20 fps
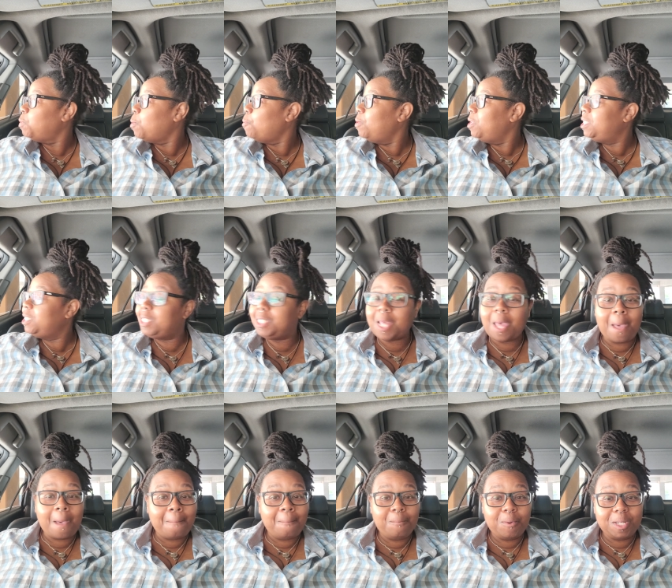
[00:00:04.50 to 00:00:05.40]
What is
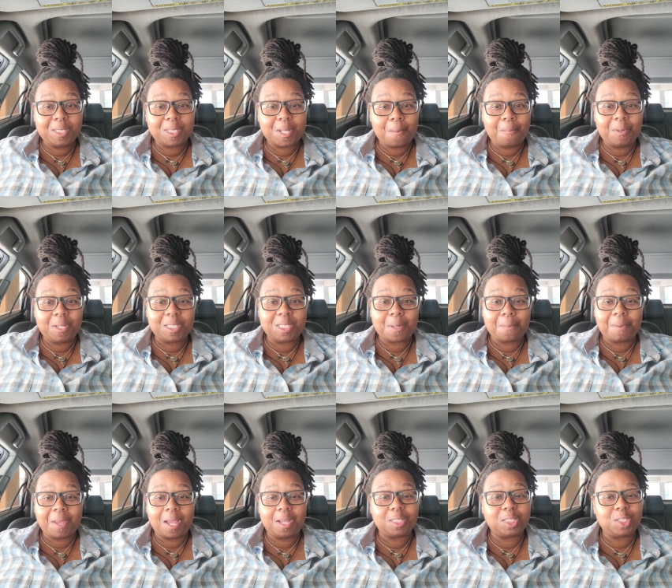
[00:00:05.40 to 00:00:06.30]
up? What is up? What is
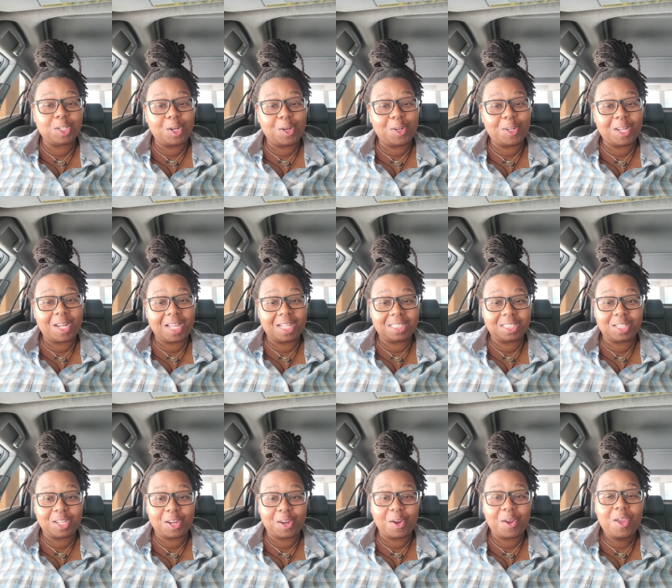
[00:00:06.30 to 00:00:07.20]
up, y'all? It's your girl, the
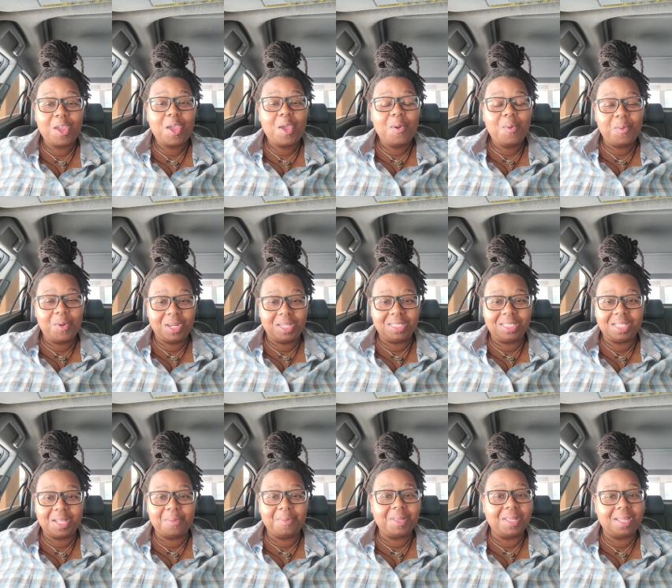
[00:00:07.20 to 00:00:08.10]
Nasty Girl. What
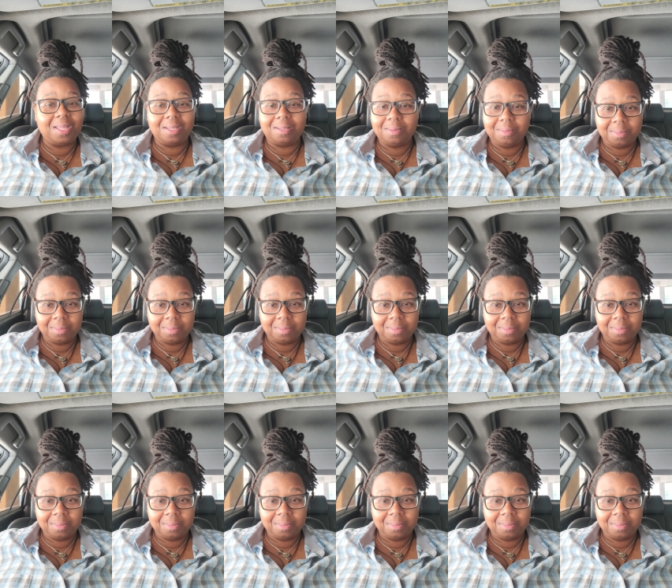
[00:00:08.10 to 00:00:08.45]
is up? Look,